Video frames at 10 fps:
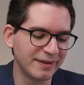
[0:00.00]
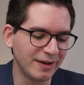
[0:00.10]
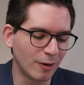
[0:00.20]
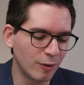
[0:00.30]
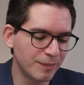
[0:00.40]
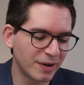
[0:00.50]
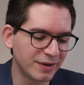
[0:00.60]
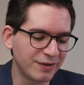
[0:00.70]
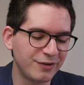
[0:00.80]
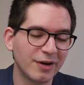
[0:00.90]
the home
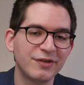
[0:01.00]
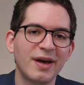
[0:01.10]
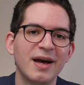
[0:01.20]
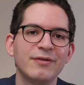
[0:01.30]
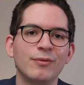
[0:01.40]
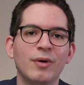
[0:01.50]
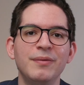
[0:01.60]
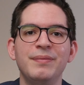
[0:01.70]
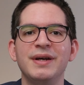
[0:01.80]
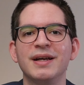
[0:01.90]
button does have
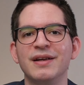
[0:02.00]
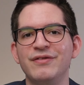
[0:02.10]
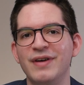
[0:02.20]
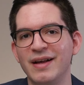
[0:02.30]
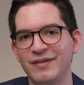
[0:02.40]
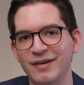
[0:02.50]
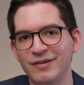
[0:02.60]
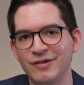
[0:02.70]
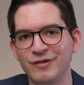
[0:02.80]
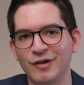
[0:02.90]
one big
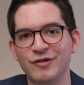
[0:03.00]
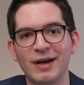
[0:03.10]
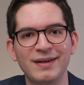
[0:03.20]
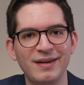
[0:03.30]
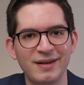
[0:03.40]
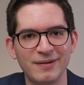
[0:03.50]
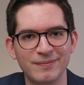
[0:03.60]
advantage, Touch ID.